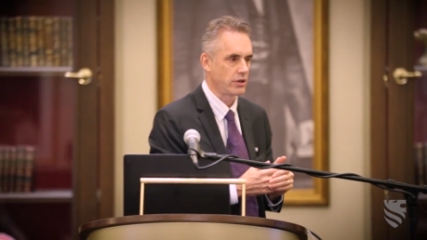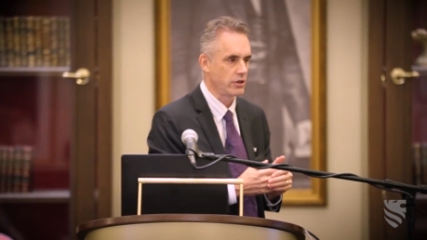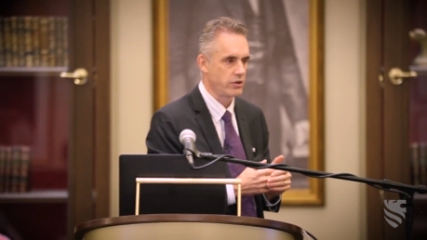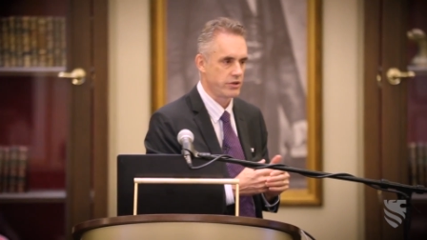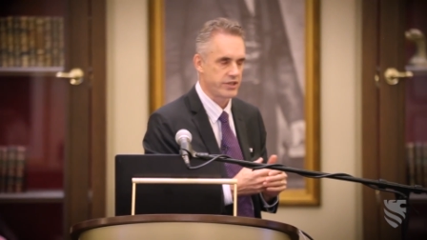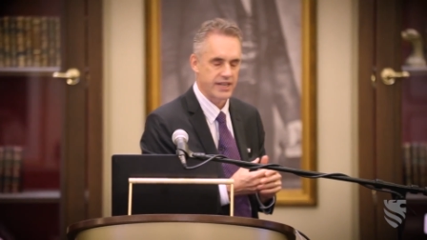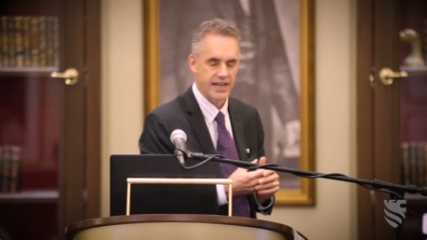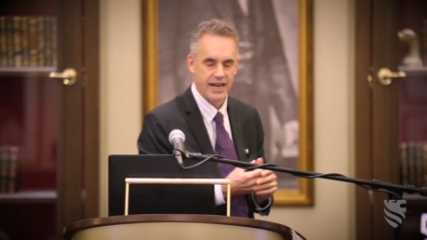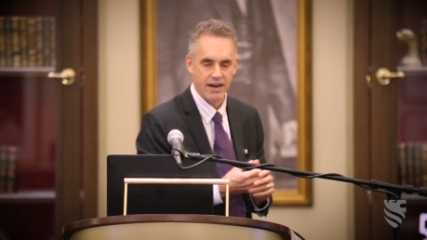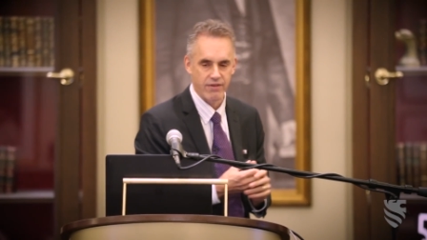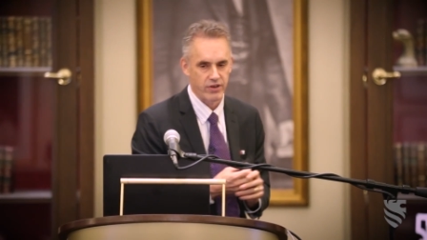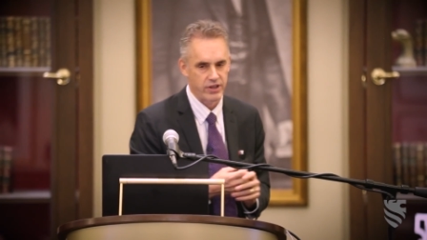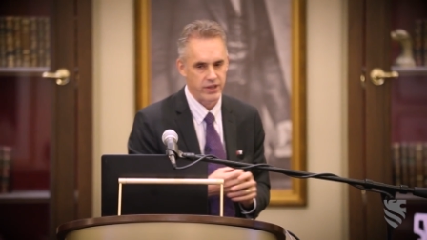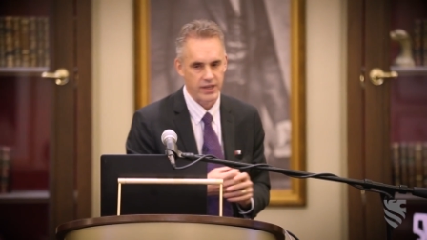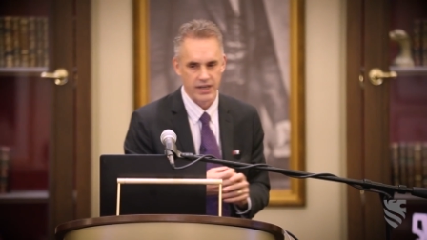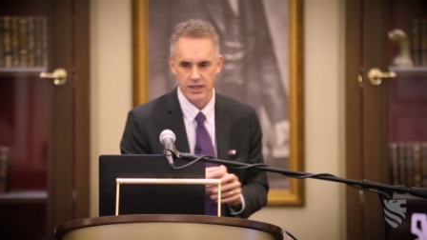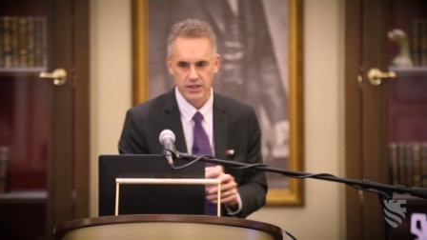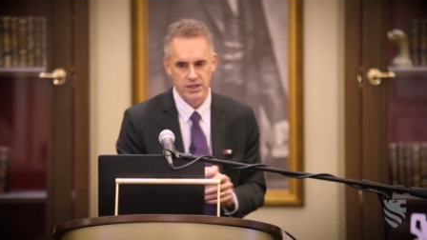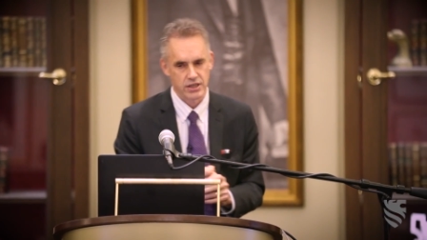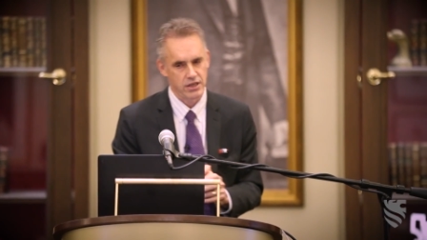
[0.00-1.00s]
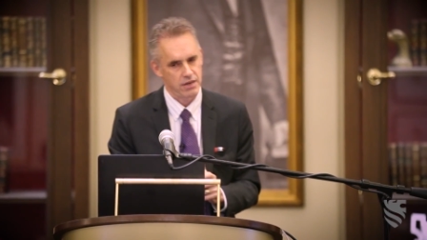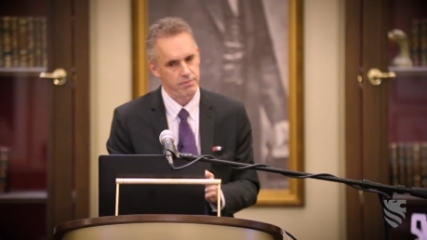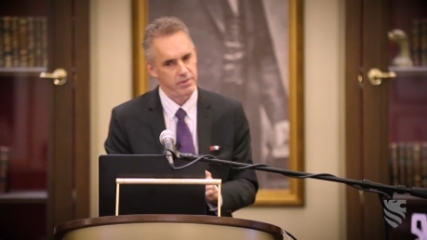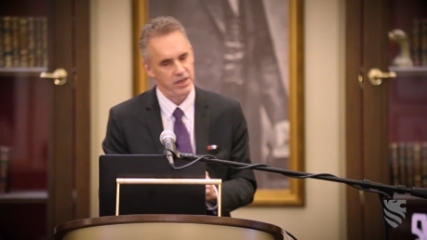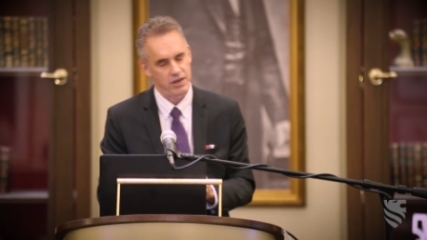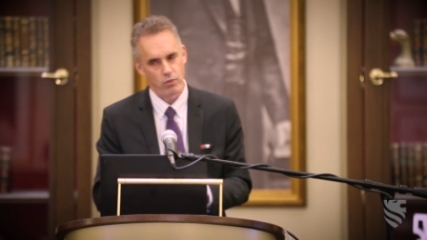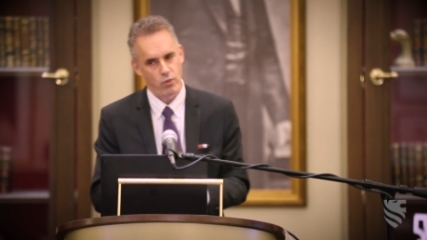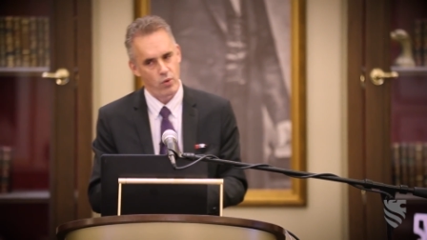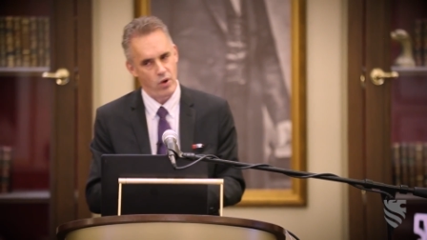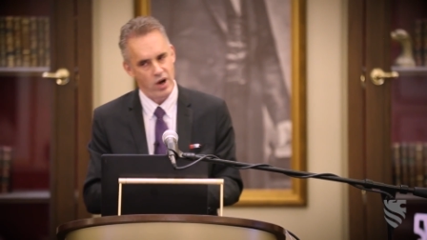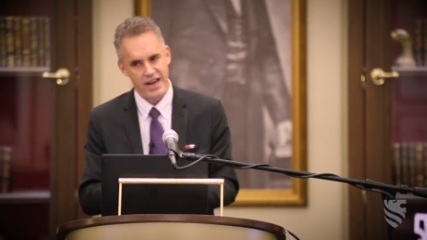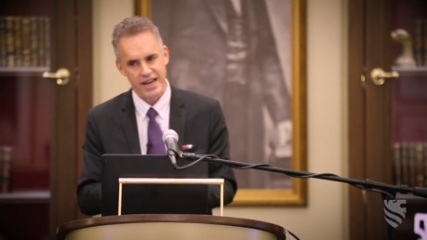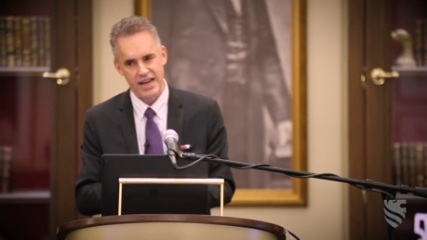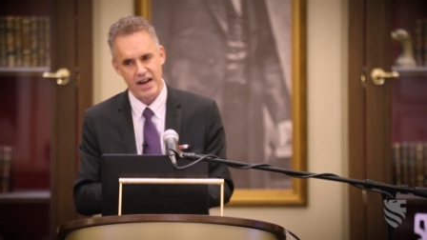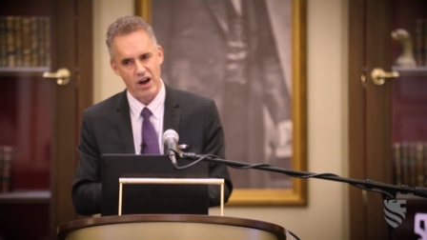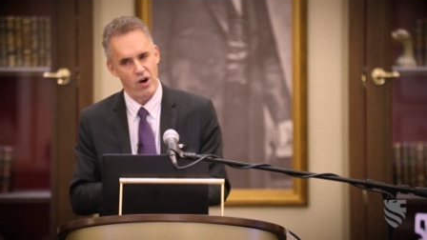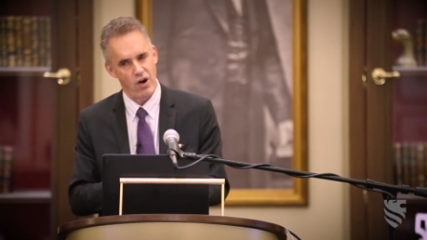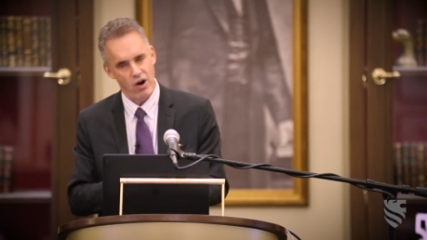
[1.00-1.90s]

losing everything is going to be one